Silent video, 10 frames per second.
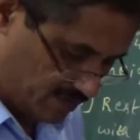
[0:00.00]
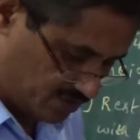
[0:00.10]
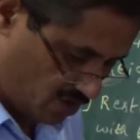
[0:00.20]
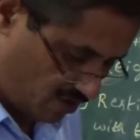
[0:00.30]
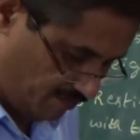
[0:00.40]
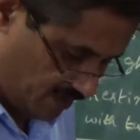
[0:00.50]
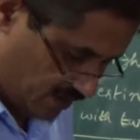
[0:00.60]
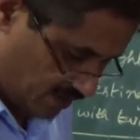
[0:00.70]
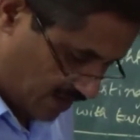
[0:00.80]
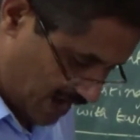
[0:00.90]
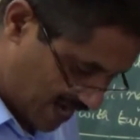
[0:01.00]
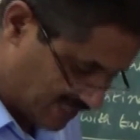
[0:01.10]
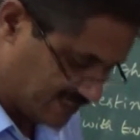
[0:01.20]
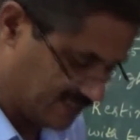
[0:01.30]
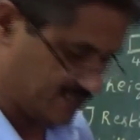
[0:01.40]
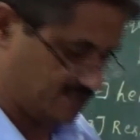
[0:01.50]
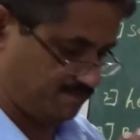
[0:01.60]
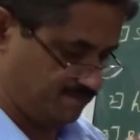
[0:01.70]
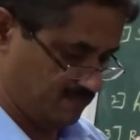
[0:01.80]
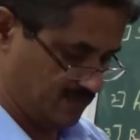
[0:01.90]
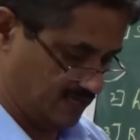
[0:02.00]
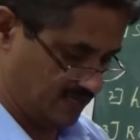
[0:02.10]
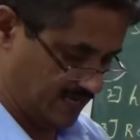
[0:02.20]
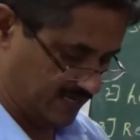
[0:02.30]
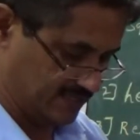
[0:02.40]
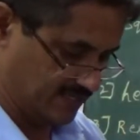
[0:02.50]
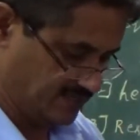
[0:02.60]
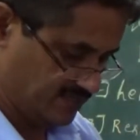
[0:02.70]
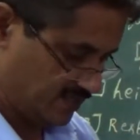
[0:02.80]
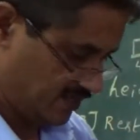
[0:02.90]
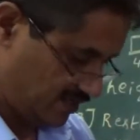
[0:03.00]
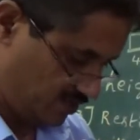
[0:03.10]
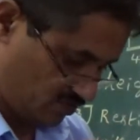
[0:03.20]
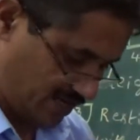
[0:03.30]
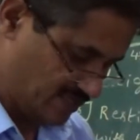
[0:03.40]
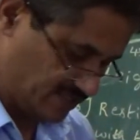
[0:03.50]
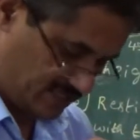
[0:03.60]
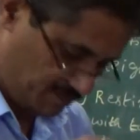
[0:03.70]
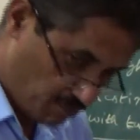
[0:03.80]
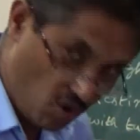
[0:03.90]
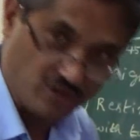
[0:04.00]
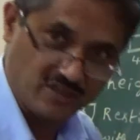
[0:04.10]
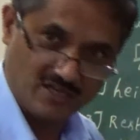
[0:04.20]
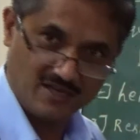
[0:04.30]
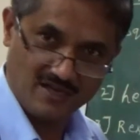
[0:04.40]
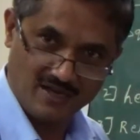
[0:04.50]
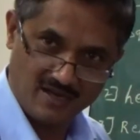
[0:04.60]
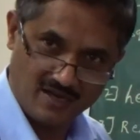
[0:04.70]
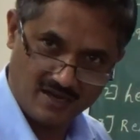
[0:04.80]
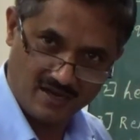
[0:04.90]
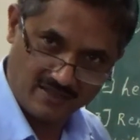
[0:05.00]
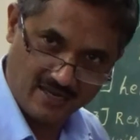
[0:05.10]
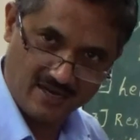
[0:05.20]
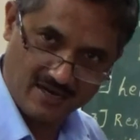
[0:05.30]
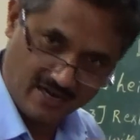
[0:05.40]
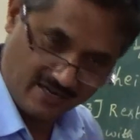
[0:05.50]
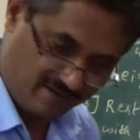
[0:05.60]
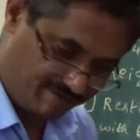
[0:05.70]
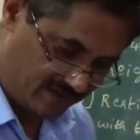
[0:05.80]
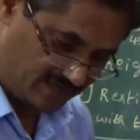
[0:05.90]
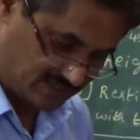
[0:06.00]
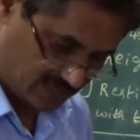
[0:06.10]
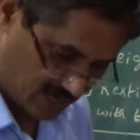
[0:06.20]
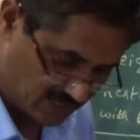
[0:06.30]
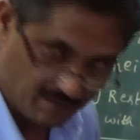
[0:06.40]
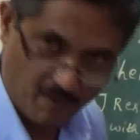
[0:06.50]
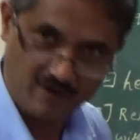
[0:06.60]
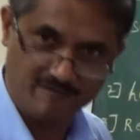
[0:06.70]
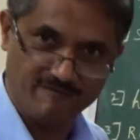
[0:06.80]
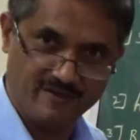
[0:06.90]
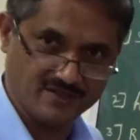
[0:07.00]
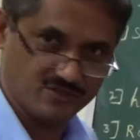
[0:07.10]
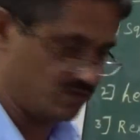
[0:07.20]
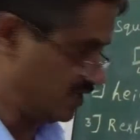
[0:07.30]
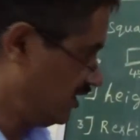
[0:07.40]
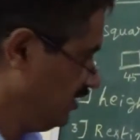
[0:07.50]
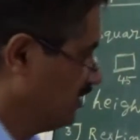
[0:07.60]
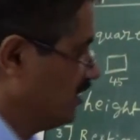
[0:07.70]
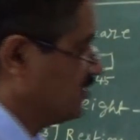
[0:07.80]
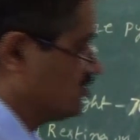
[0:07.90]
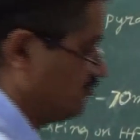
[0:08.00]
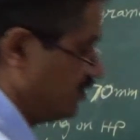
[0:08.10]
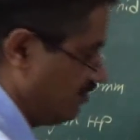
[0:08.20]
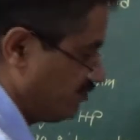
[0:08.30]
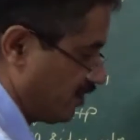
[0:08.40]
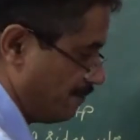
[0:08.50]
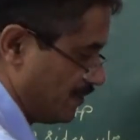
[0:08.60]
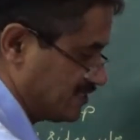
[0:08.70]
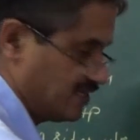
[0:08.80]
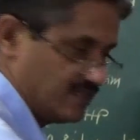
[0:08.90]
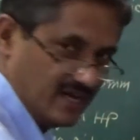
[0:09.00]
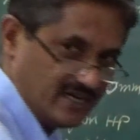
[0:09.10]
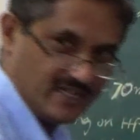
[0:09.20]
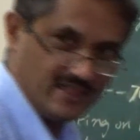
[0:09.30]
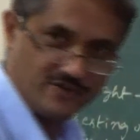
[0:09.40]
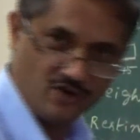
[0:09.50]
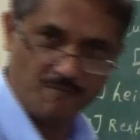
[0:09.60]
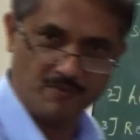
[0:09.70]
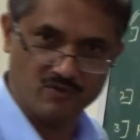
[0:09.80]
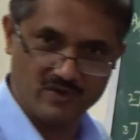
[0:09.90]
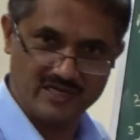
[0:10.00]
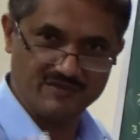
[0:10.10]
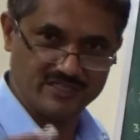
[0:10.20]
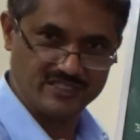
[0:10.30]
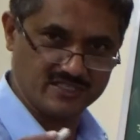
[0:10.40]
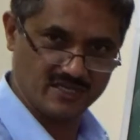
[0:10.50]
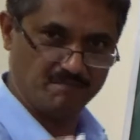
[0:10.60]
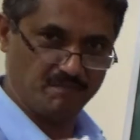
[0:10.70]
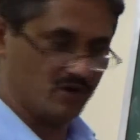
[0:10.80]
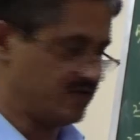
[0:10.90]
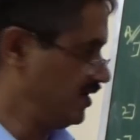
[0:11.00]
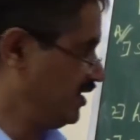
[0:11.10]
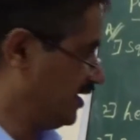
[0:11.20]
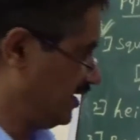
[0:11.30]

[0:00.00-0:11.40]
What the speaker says: the top, as it is like this, you can see both the cutting face and the bottom face together. So we have to represent that in the top view, which is an important